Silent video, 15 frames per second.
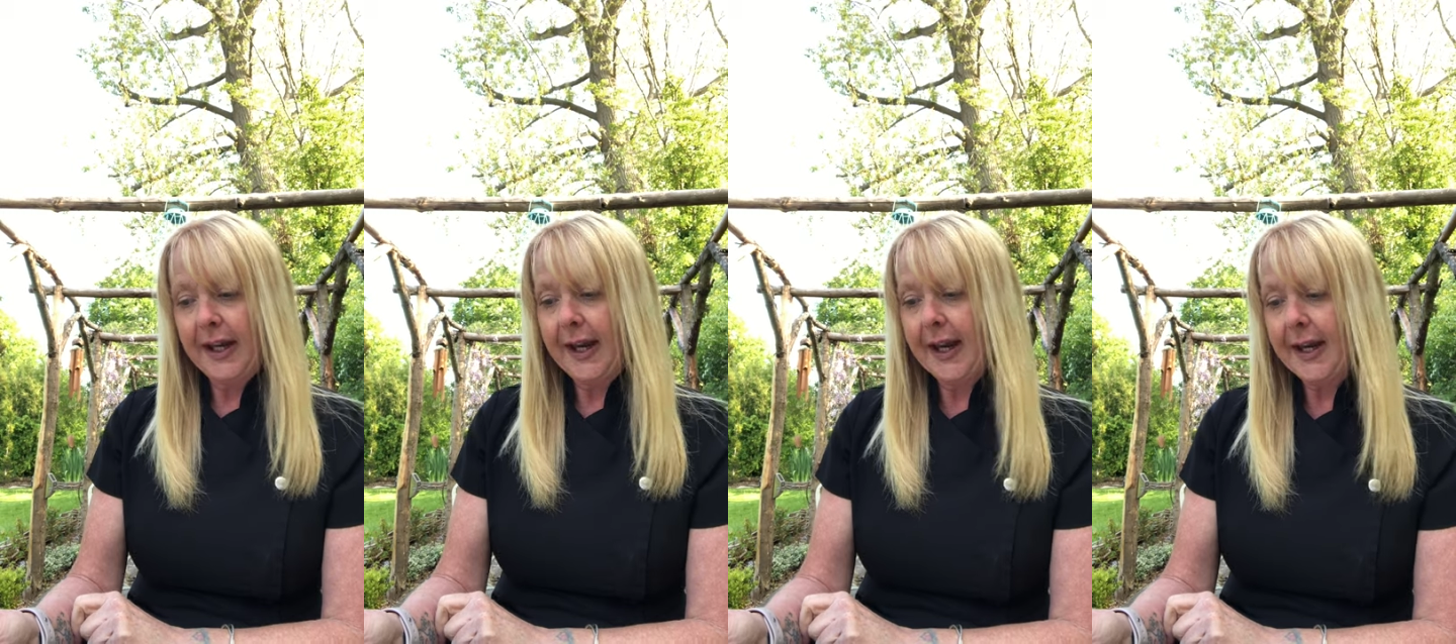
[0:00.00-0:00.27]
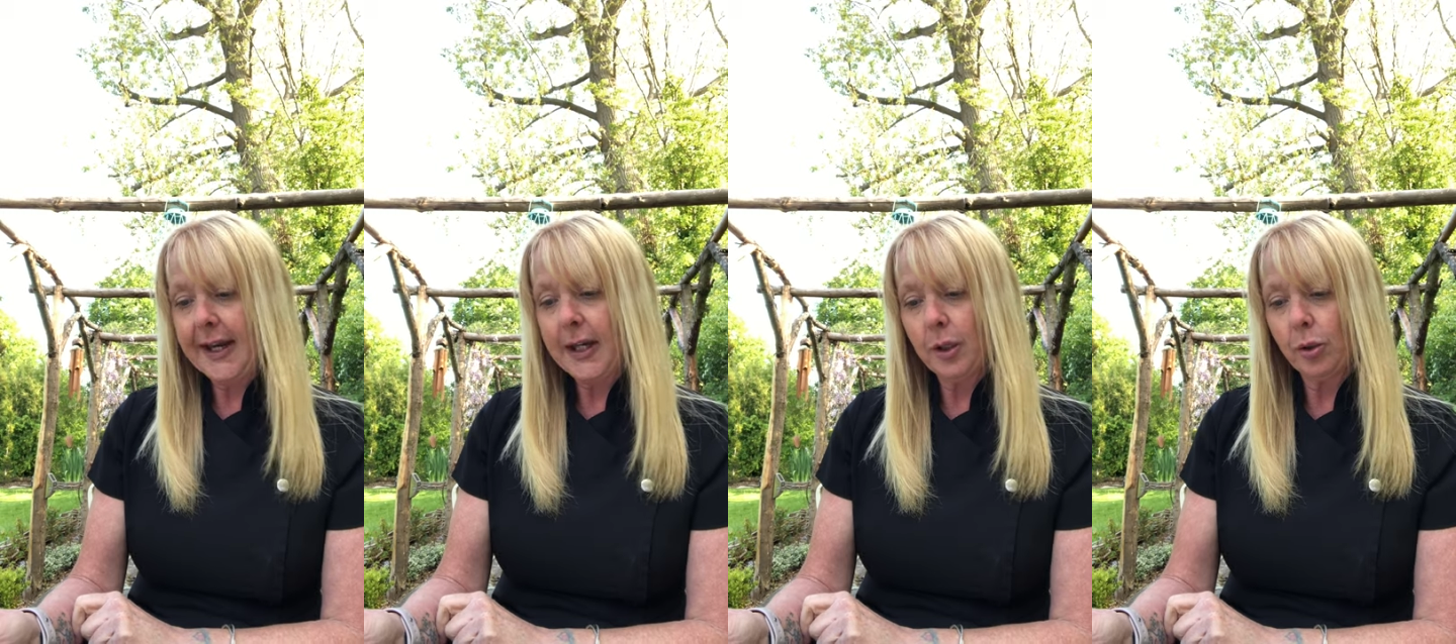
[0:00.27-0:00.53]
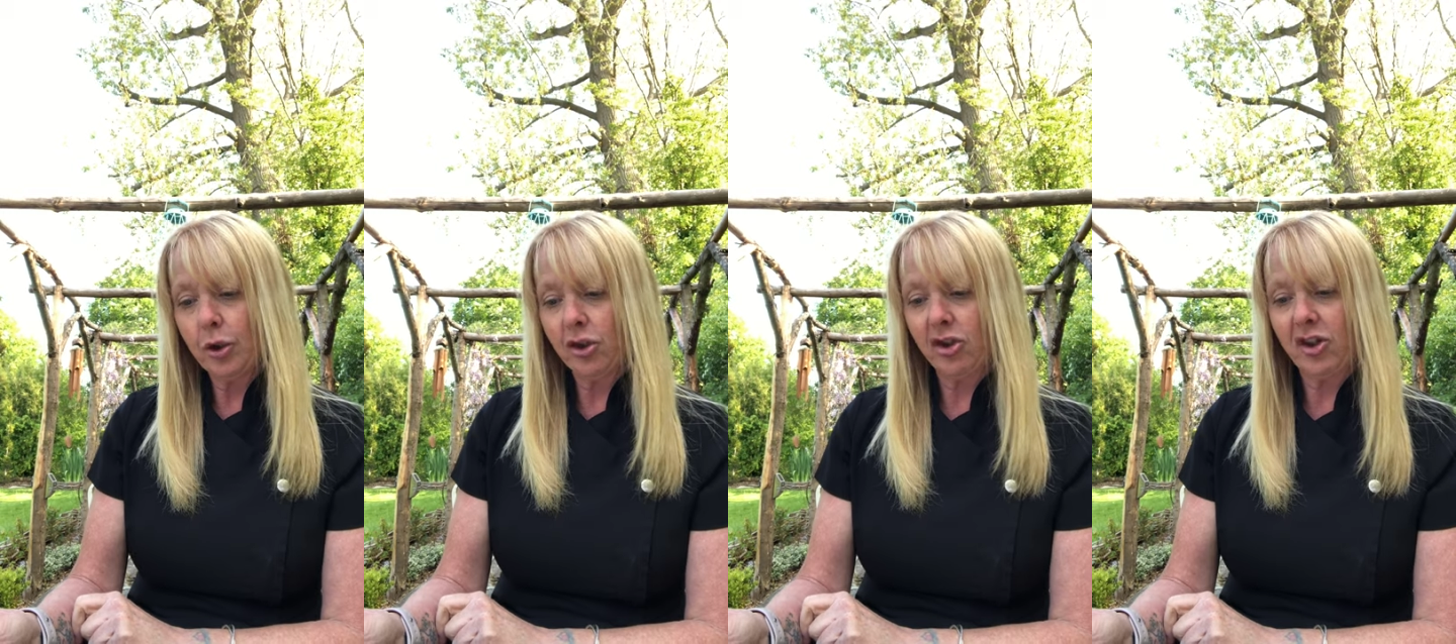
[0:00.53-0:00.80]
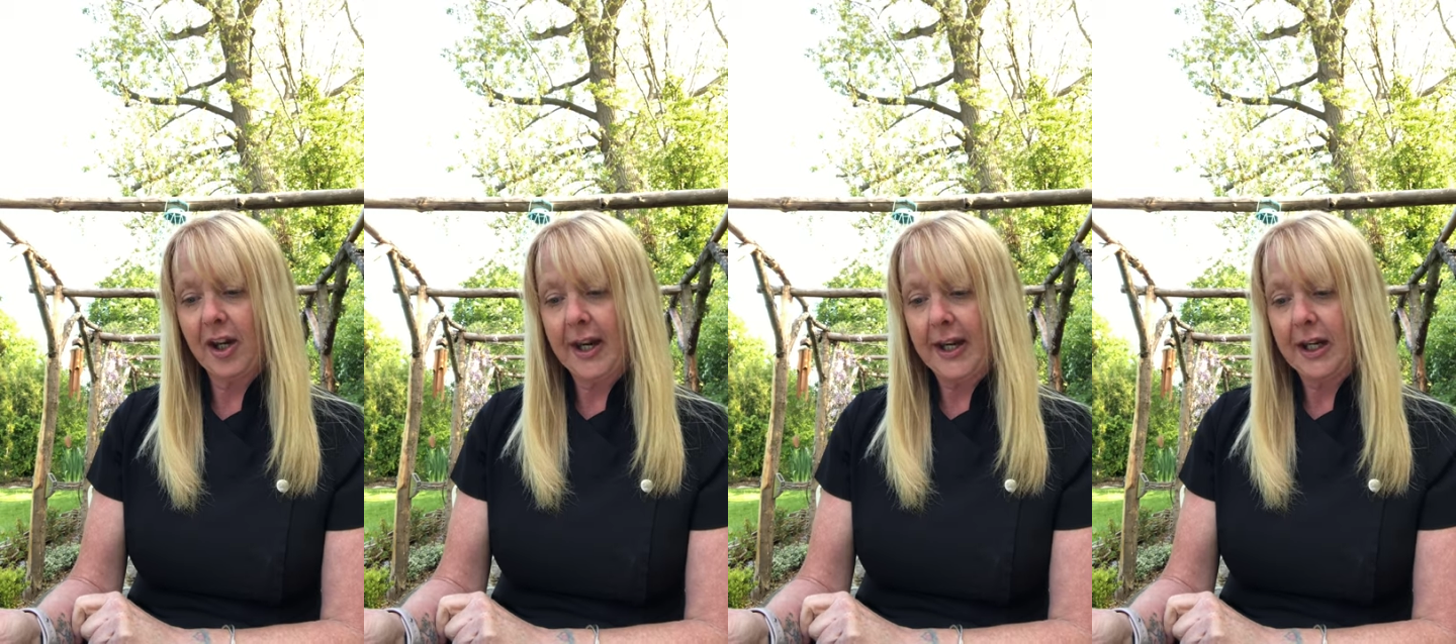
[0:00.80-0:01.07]
he or
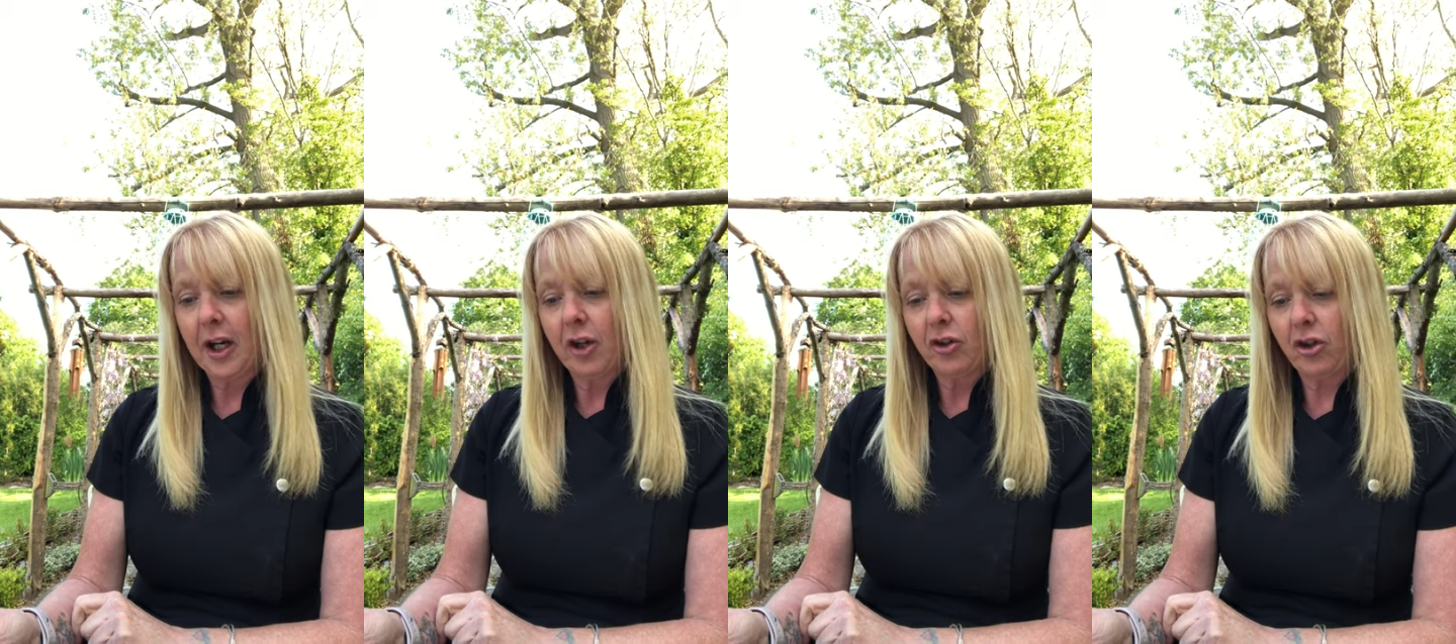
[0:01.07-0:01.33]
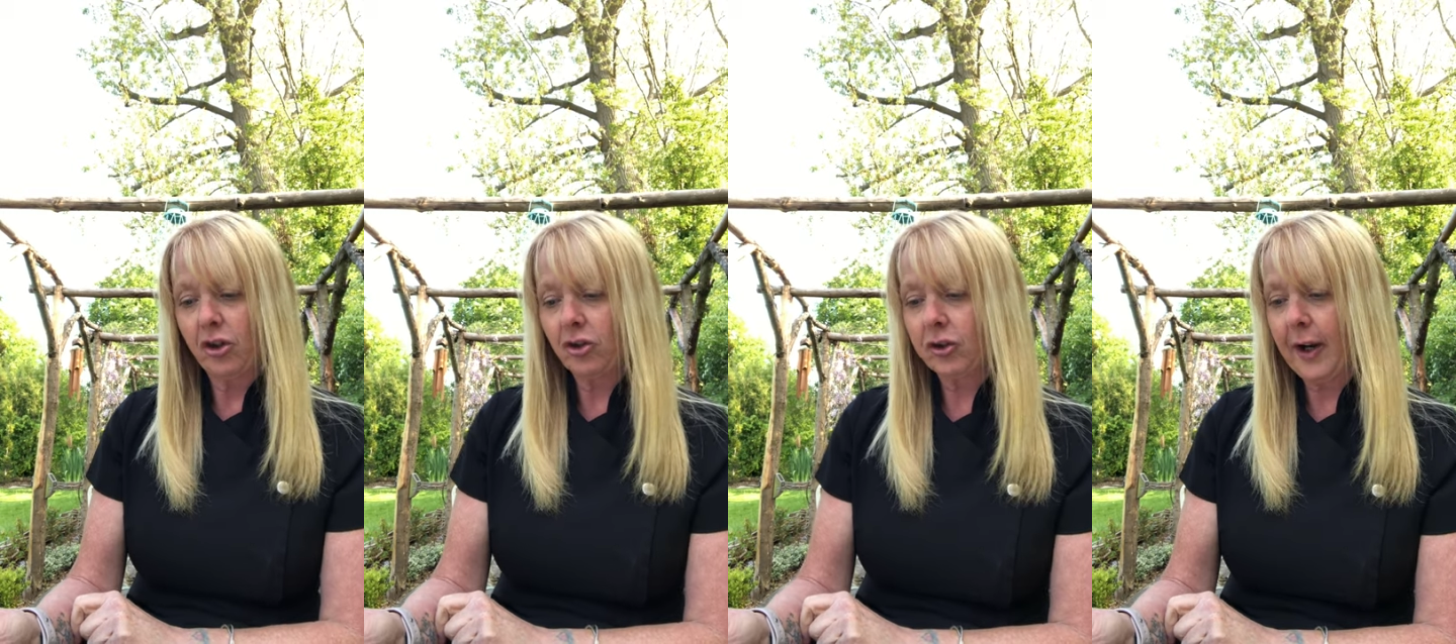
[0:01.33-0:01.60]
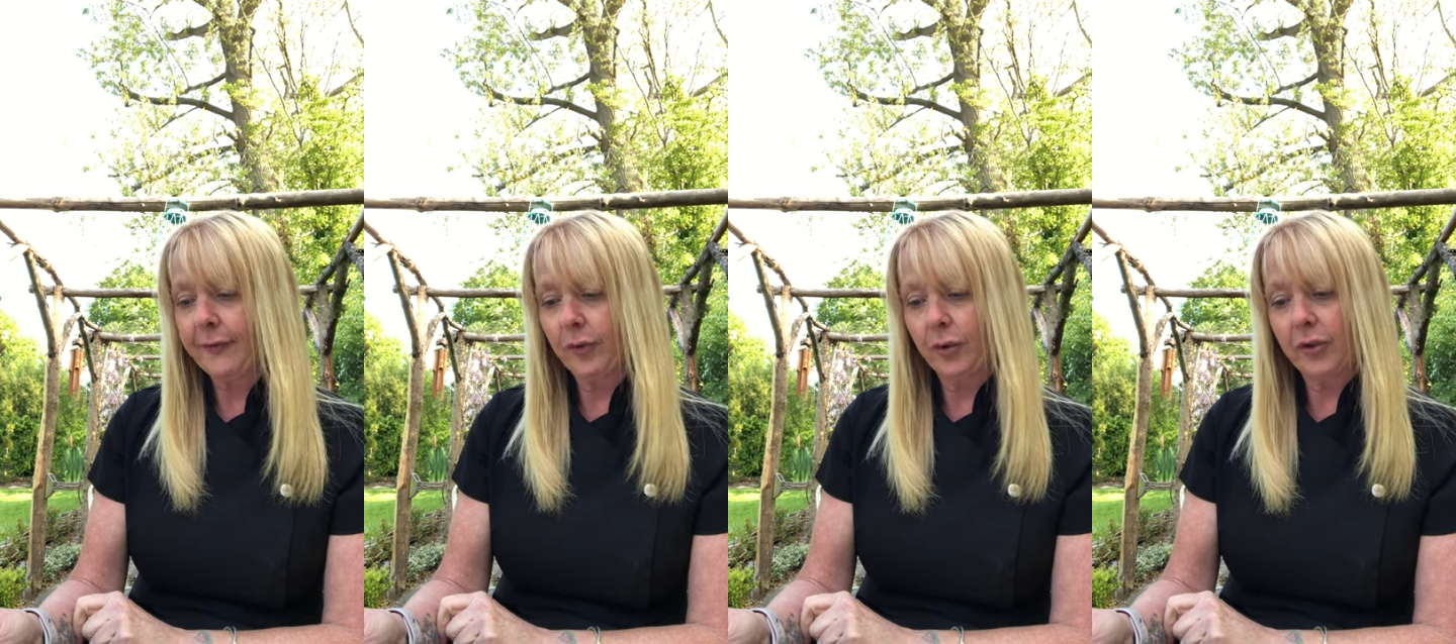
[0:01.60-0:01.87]
she should travel